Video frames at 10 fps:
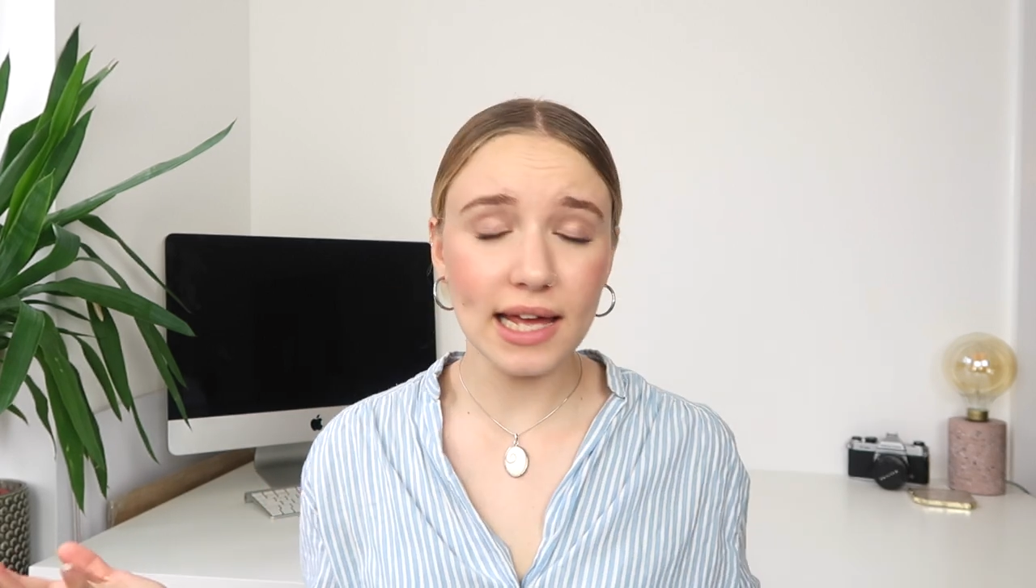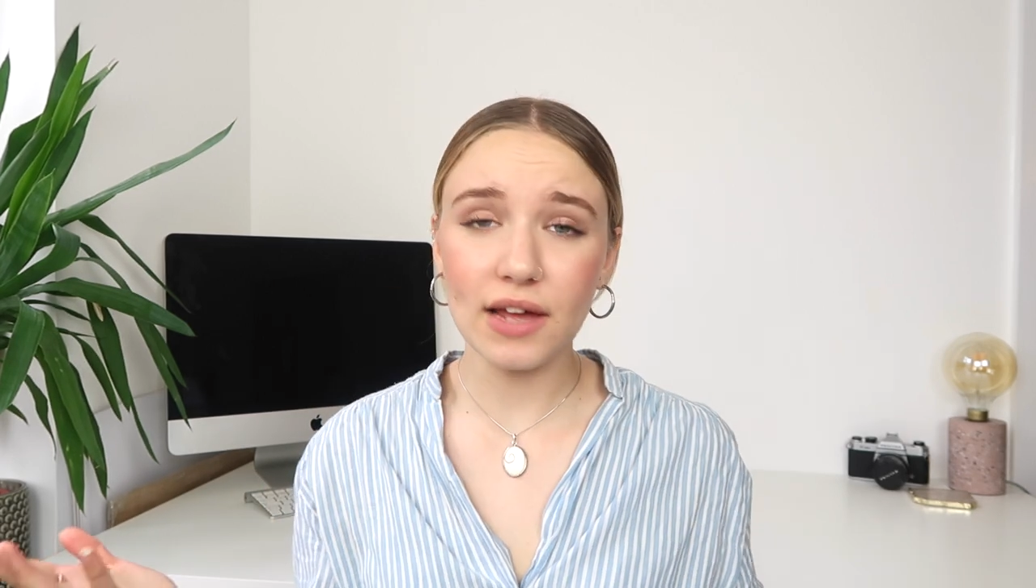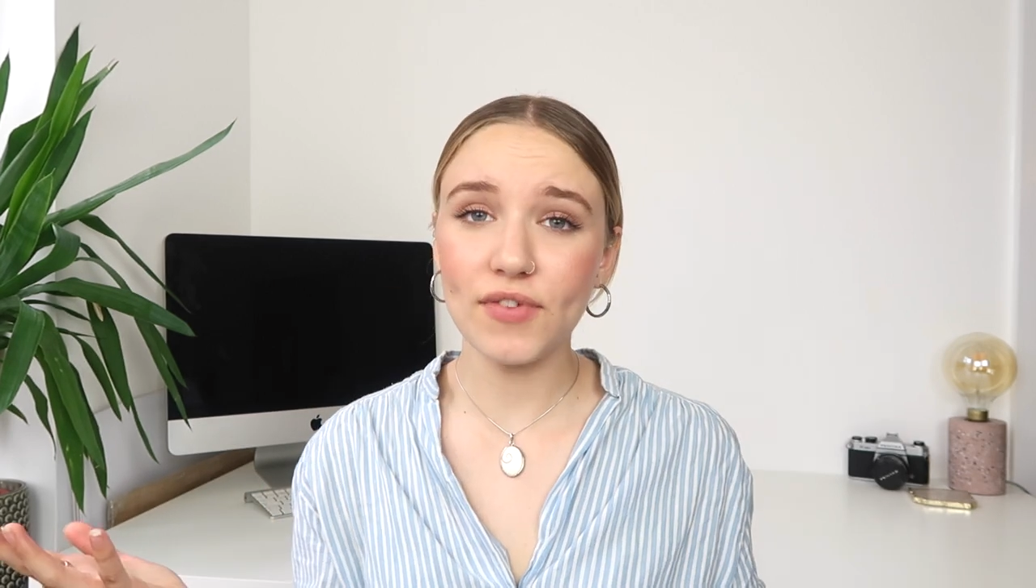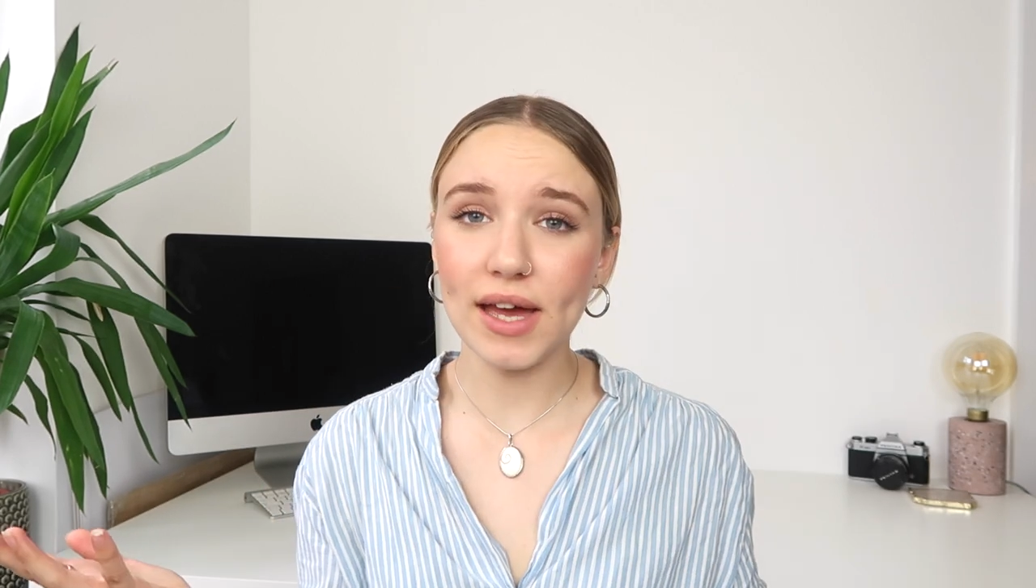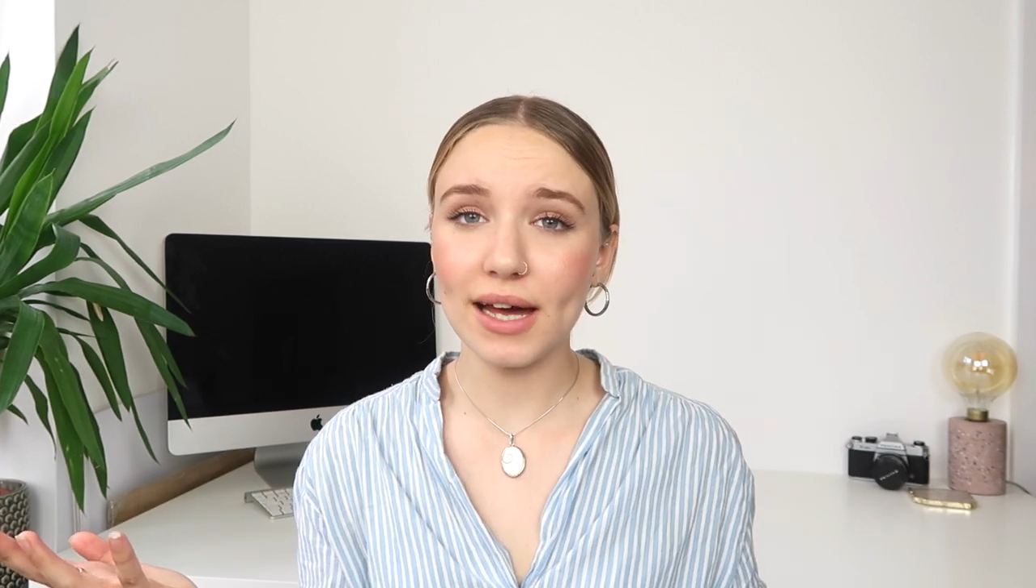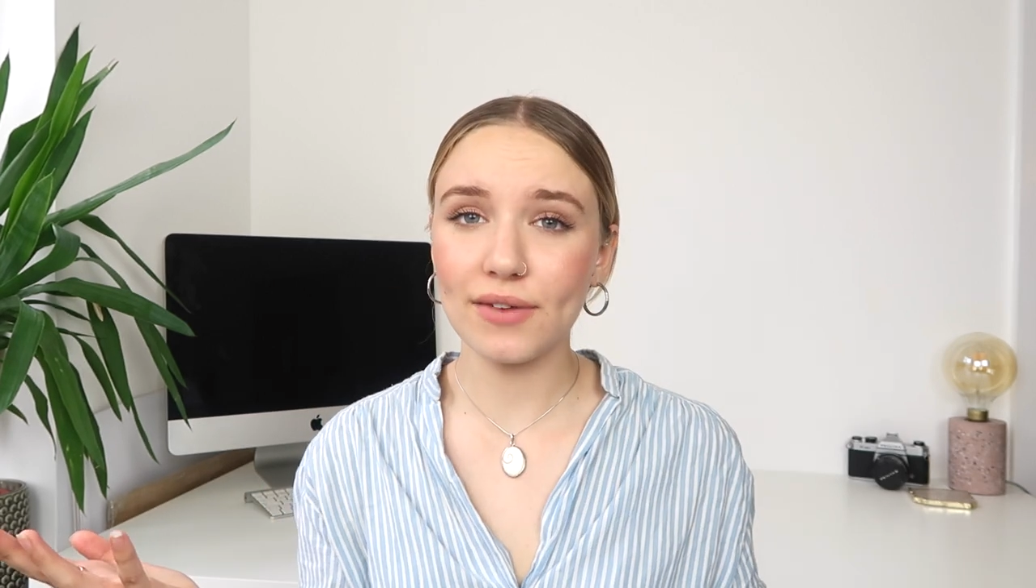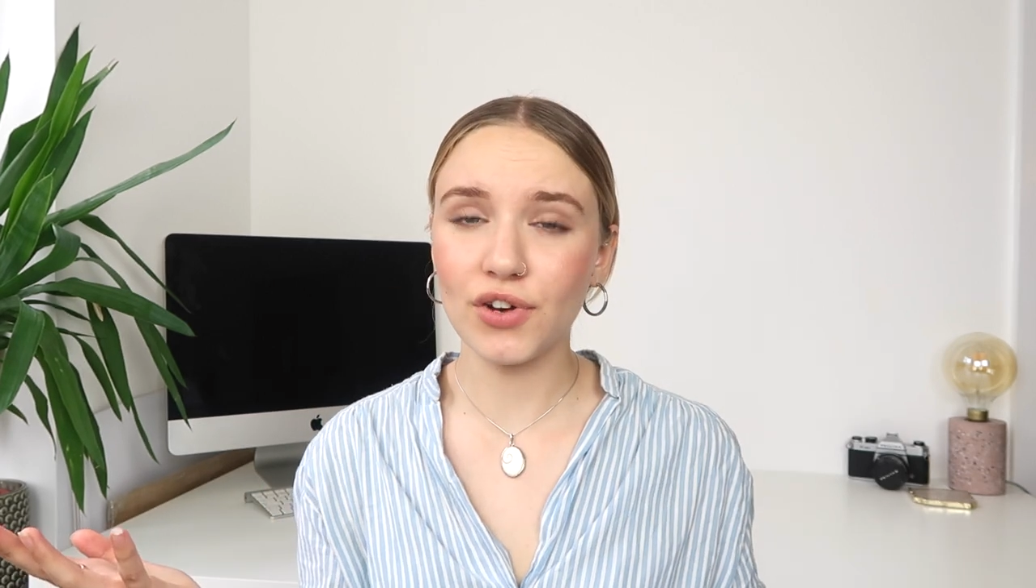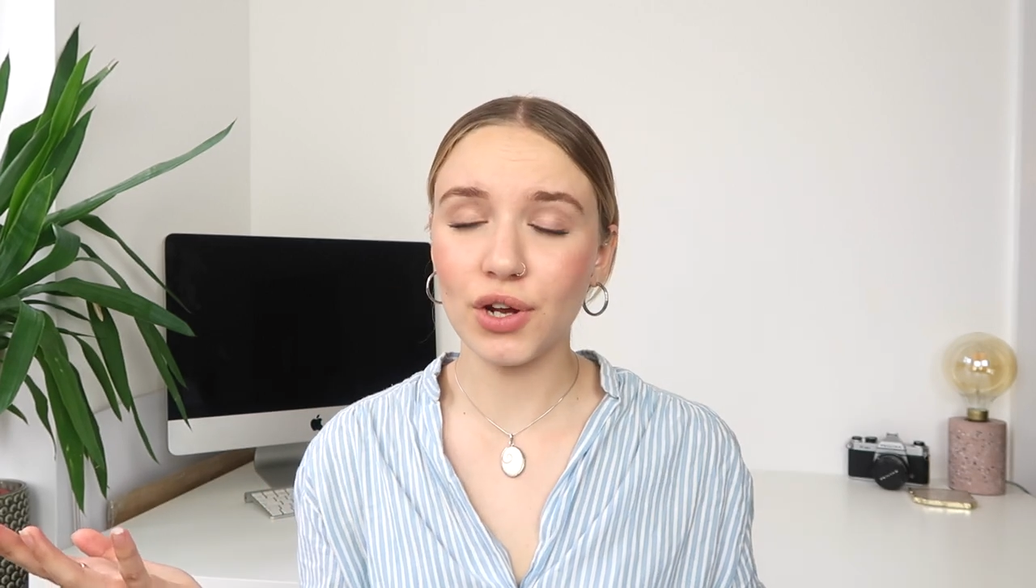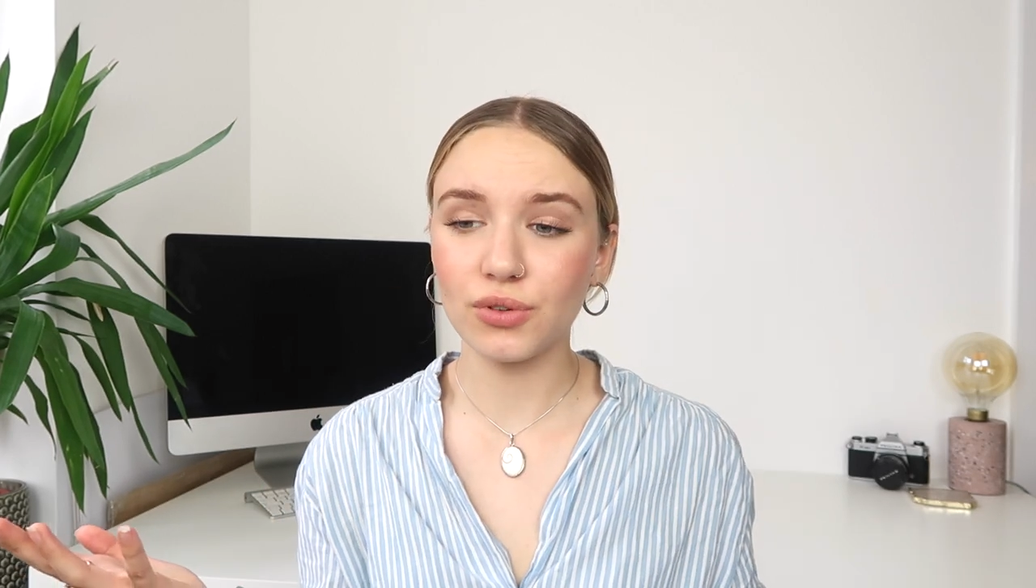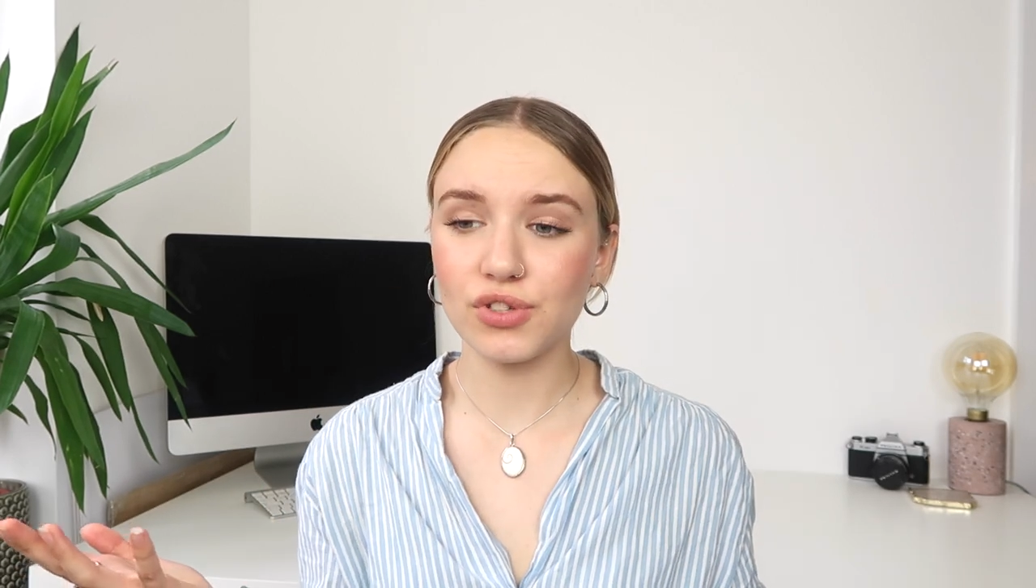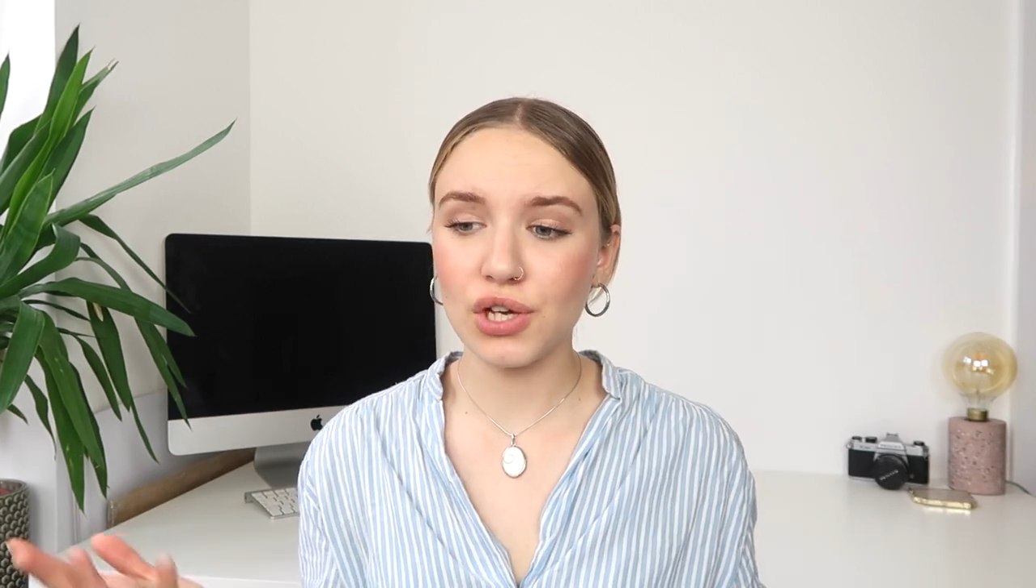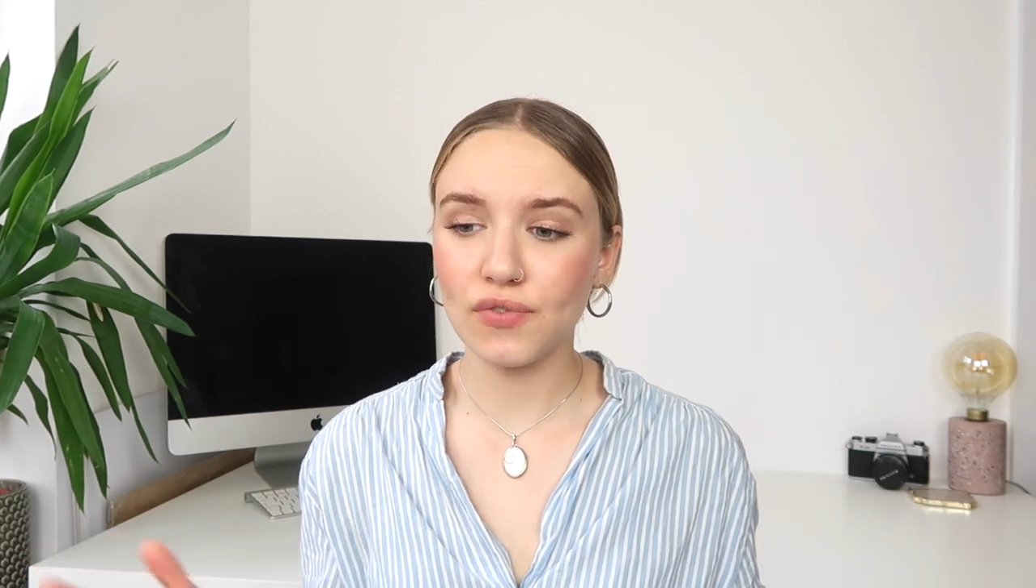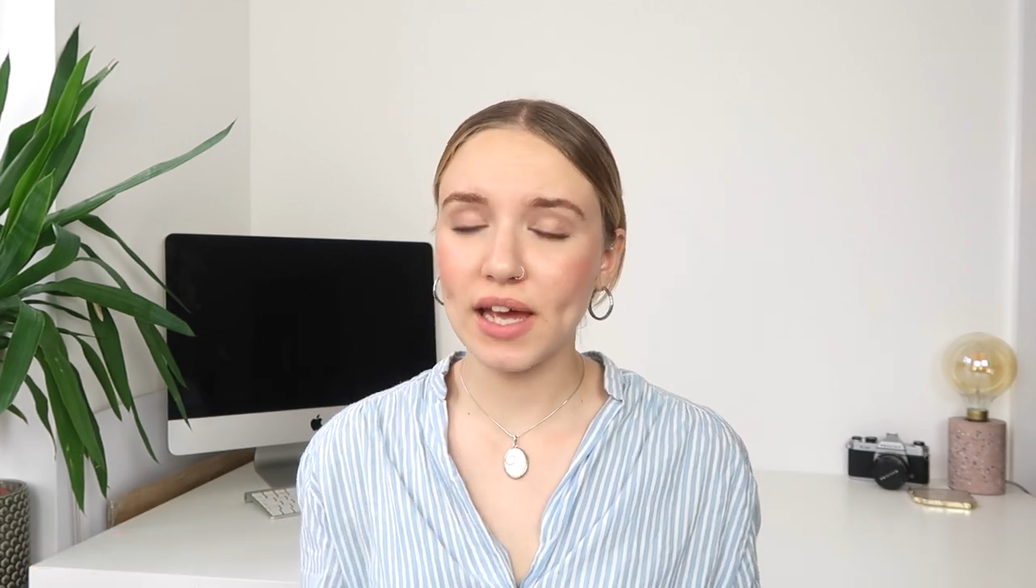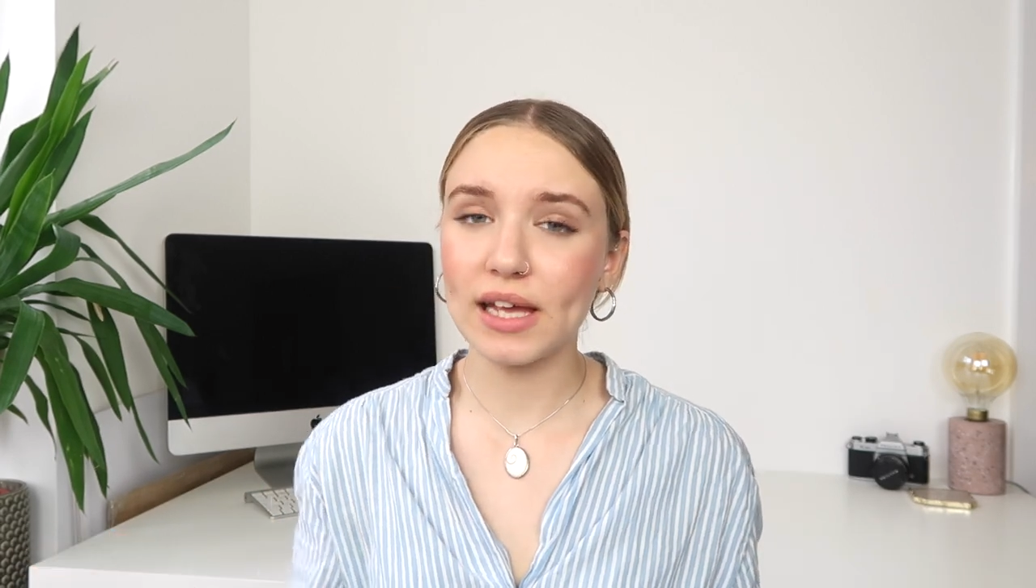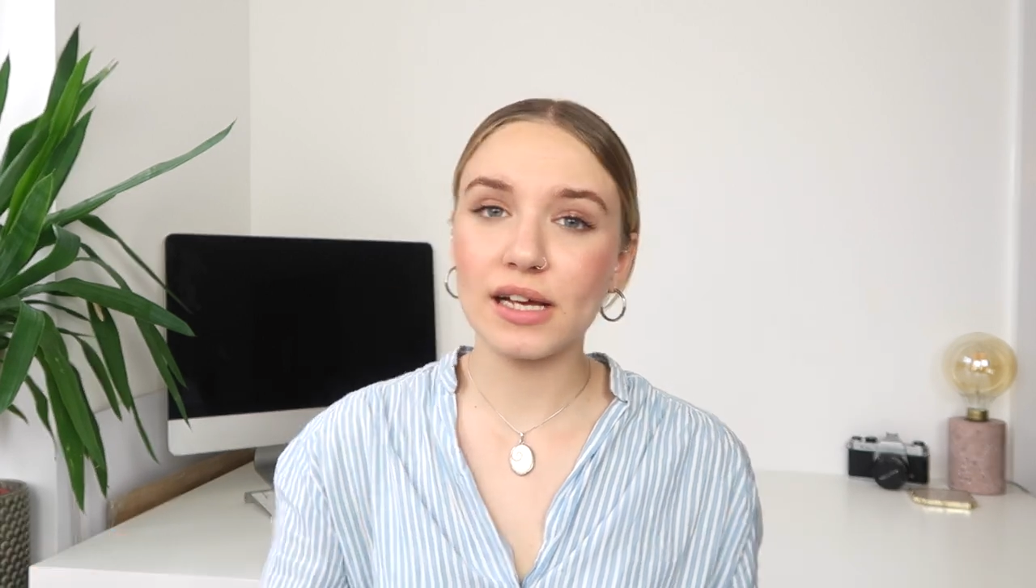If you have an old
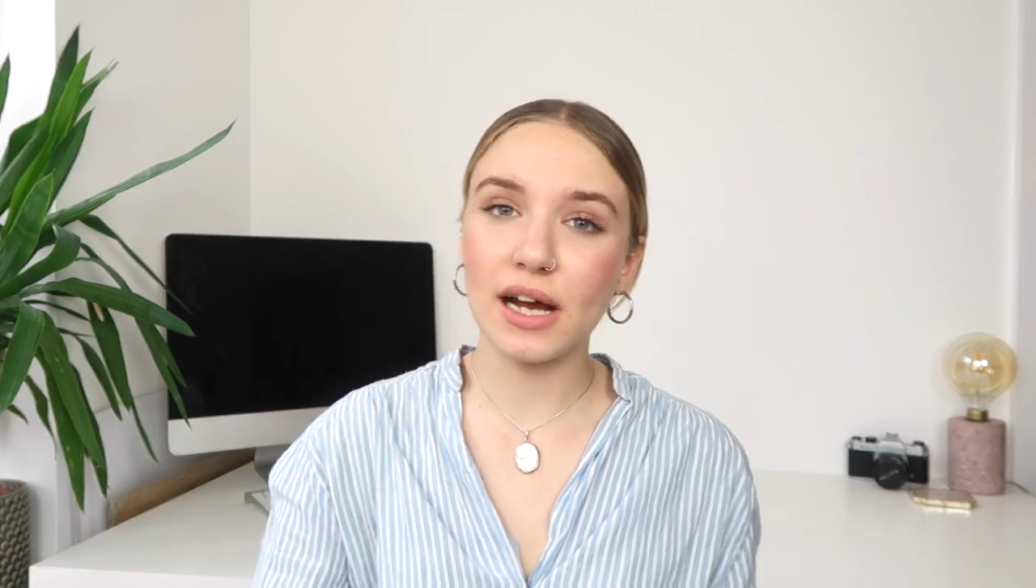duvet,